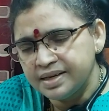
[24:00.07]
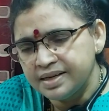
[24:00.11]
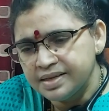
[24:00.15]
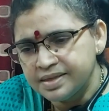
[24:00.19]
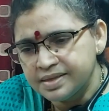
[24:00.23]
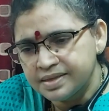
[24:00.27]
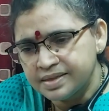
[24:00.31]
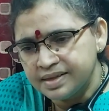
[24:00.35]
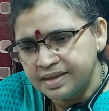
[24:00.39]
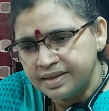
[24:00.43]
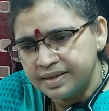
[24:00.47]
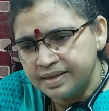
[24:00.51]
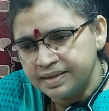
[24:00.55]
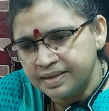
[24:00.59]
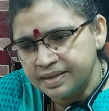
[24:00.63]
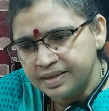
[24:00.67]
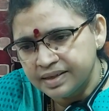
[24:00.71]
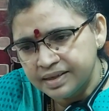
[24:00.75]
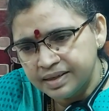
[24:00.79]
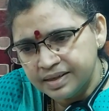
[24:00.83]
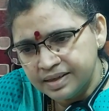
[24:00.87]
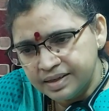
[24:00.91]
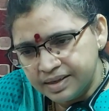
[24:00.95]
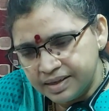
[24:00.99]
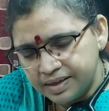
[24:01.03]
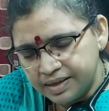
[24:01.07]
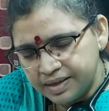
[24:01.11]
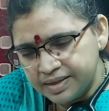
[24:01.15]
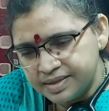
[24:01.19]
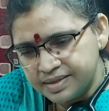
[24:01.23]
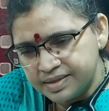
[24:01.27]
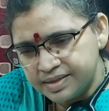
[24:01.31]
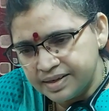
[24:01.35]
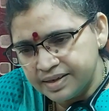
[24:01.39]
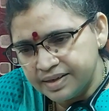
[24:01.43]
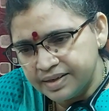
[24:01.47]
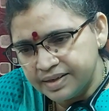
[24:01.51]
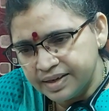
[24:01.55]
insulin
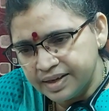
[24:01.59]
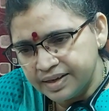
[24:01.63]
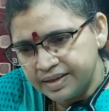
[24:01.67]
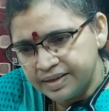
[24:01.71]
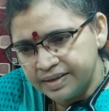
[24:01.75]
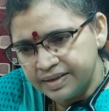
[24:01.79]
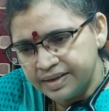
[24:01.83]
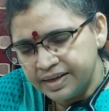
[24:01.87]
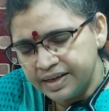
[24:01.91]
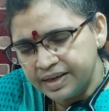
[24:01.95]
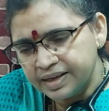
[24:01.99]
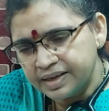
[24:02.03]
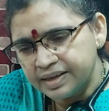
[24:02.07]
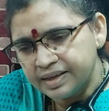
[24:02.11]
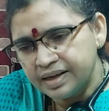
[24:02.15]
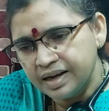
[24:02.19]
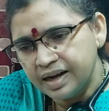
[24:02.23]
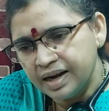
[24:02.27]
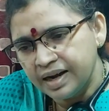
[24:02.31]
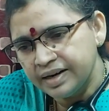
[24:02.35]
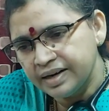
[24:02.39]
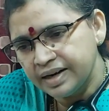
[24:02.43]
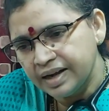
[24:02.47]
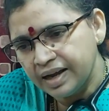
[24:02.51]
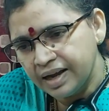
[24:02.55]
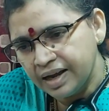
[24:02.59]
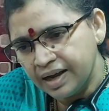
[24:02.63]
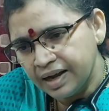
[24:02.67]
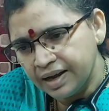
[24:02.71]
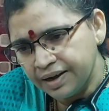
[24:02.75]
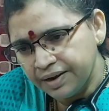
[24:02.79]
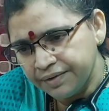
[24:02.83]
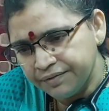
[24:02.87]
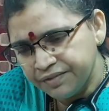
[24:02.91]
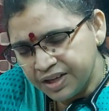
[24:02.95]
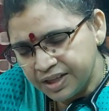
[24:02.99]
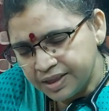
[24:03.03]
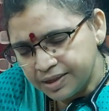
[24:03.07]
degludec,
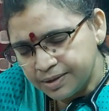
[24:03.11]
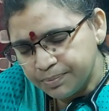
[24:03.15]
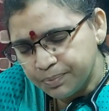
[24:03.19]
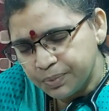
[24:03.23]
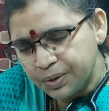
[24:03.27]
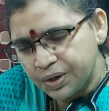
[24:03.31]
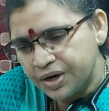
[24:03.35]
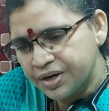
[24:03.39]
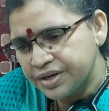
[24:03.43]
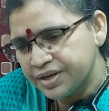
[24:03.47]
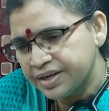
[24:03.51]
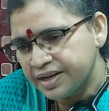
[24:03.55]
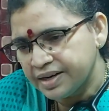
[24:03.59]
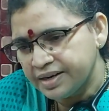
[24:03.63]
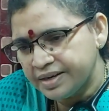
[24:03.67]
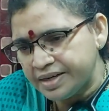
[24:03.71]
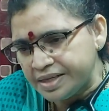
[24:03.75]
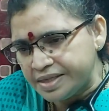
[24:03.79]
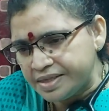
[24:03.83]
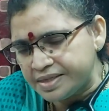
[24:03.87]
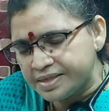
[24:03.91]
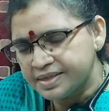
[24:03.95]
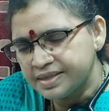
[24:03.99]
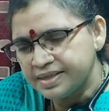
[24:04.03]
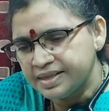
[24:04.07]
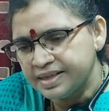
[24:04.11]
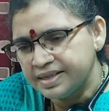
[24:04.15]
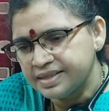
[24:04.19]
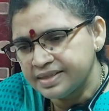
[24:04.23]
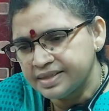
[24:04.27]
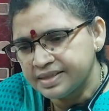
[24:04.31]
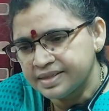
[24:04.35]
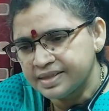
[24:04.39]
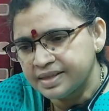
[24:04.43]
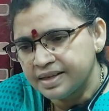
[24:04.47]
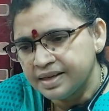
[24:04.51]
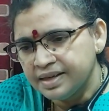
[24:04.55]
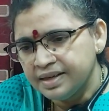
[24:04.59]
and with prandial
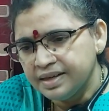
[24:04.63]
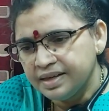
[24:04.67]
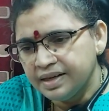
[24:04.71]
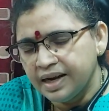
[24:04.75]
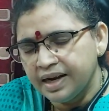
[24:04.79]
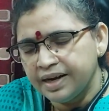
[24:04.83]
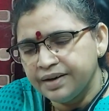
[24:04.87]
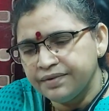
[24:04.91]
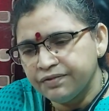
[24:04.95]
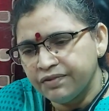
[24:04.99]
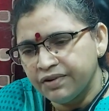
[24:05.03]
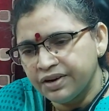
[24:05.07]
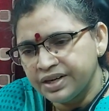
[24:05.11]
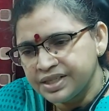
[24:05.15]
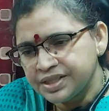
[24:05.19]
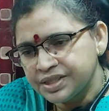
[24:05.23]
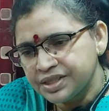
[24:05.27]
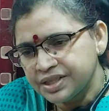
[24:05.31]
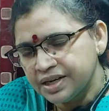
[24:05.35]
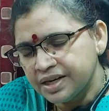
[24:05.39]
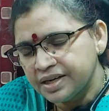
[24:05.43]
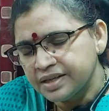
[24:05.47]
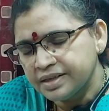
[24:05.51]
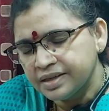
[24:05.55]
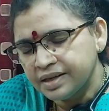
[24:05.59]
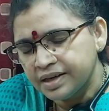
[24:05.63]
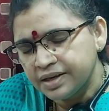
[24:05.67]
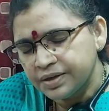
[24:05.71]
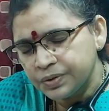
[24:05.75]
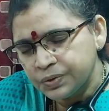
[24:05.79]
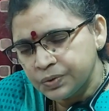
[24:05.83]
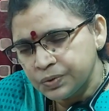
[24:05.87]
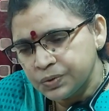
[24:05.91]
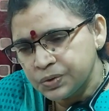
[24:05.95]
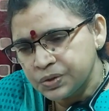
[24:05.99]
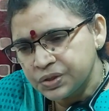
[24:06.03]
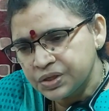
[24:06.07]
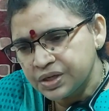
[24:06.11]
insulins, and 1 shot or
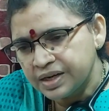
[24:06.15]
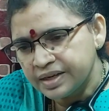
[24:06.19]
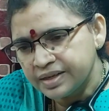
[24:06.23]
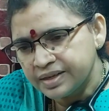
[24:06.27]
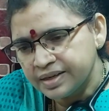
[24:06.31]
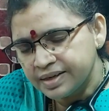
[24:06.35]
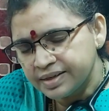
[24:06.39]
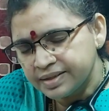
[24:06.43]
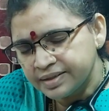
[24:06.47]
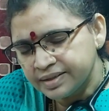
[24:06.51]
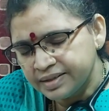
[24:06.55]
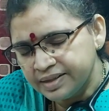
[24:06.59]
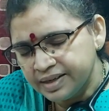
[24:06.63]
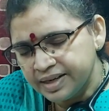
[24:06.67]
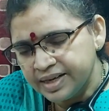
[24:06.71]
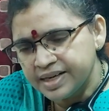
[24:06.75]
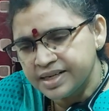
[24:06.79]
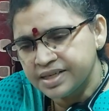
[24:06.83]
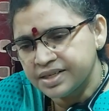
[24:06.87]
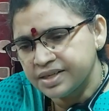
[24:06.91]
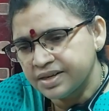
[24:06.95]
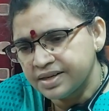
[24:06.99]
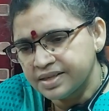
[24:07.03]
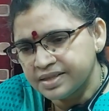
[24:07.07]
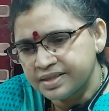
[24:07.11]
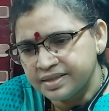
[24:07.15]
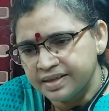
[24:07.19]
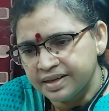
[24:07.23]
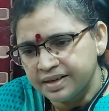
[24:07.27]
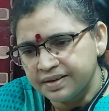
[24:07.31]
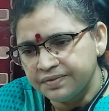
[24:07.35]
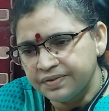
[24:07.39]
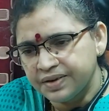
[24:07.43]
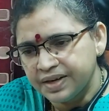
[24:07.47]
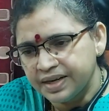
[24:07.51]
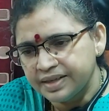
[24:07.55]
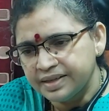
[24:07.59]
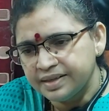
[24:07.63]
2 shot or 3 shots
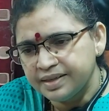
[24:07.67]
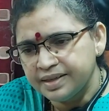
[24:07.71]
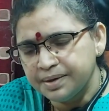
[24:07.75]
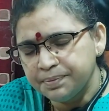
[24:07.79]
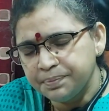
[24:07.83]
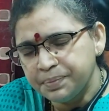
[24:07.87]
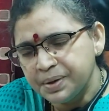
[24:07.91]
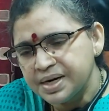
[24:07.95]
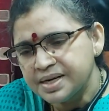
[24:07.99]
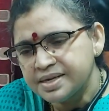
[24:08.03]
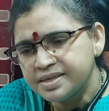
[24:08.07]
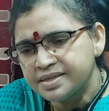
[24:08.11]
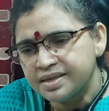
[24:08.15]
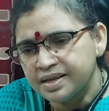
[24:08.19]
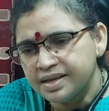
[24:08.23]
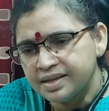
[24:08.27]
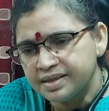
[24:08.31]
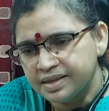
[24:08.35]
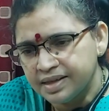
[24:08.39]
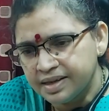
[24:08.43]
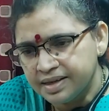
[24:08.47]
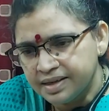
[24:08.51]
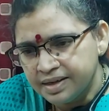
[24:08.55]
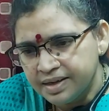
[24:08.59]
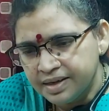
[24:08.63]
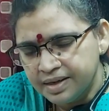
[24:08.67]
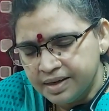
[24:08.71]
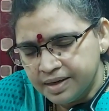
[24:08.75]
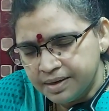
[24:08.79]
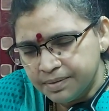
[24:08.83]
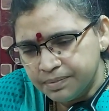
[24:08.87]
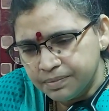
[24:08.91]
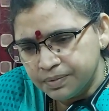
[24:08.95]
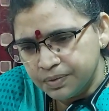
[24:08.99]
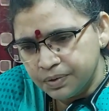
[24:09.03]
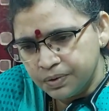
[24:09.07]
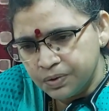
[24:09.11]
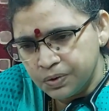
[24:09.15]
required, depends on the
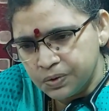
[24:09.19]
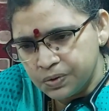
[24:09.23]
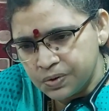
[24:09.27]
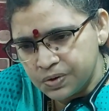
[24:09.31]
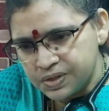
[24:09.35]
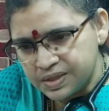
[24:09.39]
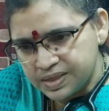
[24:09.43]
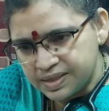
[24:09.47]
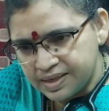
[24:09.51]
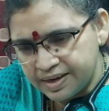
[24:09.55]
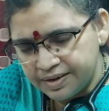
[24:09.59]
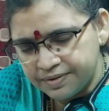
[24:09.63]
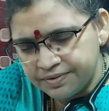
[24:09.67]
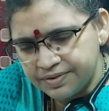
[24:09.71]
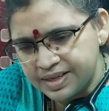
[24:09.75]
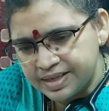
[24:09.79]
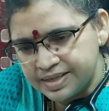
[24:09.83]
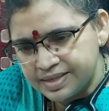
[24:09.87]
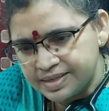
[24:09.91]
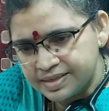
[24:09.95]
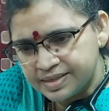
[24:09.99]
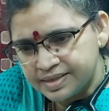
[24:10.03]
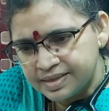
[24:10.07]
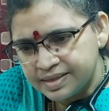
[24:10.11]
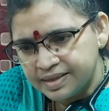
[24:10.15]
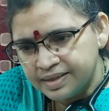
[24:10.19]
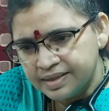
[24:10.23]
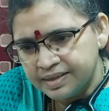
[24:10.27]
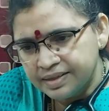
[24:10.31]
glucose levels.